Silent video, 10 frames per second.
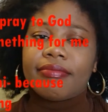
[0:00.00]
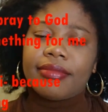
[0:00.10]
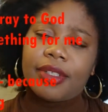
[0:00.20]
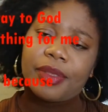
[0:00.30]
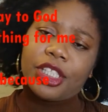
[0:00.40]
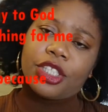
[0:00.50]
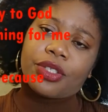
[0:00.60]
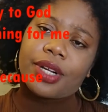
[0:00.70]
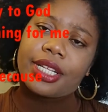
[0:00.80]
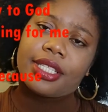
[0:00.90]
That means
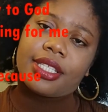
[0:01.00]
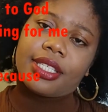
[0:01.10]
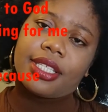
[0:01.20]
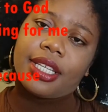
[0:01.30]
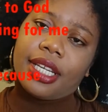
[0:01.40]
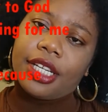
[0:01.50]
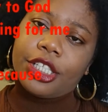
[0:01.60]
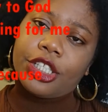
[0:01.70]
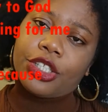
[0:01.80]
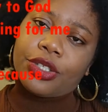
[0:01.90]
strength.
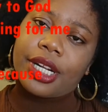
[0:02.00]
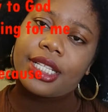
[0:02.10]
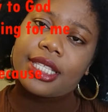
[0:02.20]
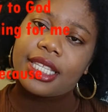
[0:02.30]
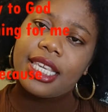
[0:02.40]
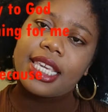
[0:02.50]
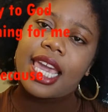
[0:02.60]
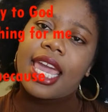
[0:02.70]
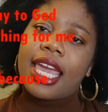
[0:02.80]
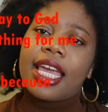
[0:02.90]

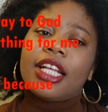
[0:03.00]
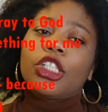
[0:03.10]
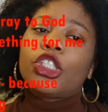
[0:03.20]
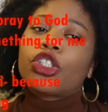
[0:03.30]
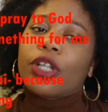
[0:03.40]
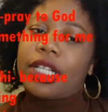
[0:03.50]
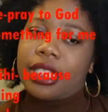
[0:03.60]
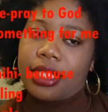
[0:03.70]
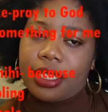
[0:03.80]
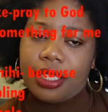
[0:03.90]
Ike,
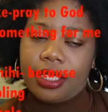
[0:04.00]
strength.